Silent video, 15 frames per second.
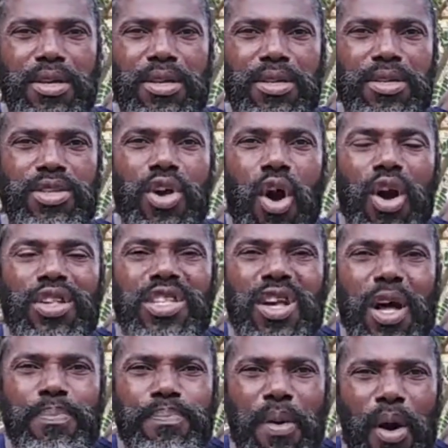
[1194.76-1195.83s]
your
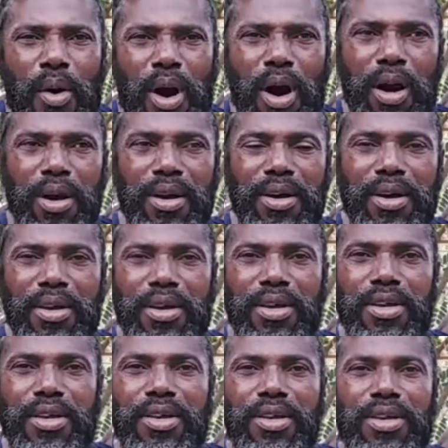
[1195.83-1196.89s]
sun power,
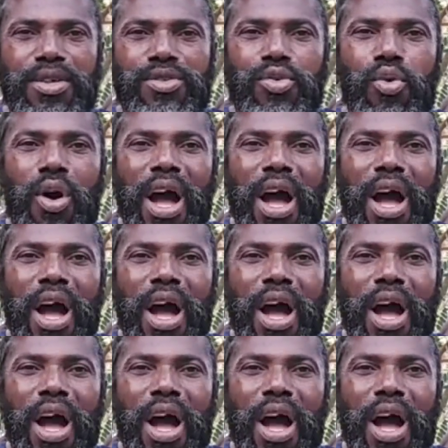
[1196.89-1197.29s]
to